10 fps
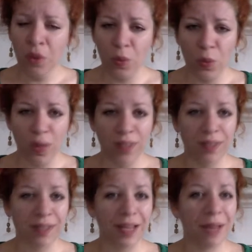
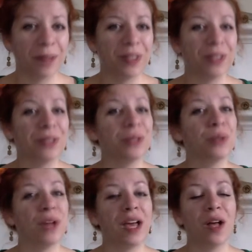Once I built a
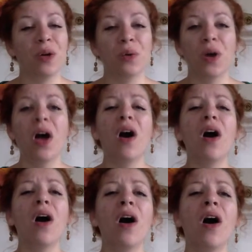
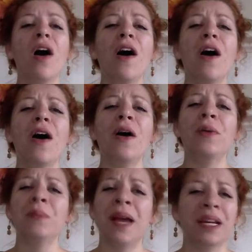
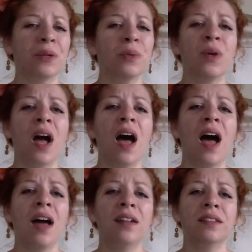railroad, made it
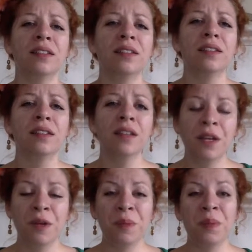run,
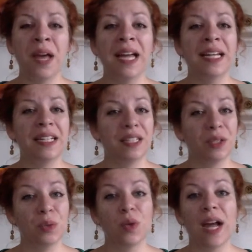made
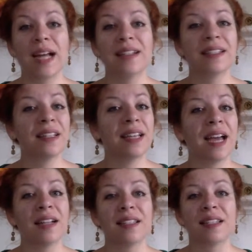it race
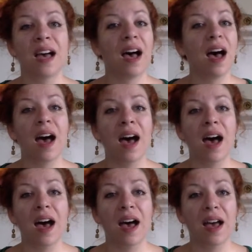against
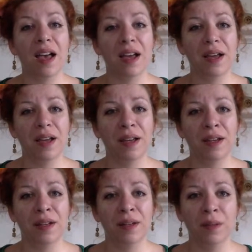
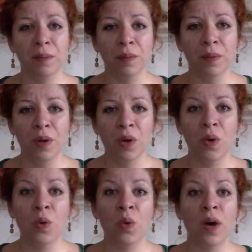time.
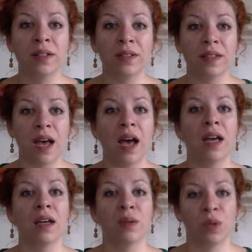Once
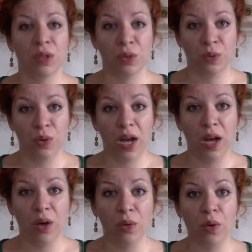I built a
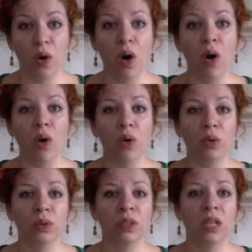
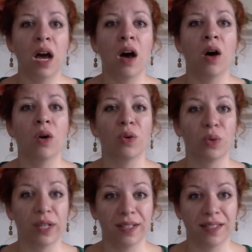railroad,
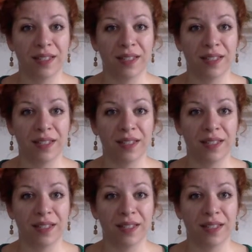no, it's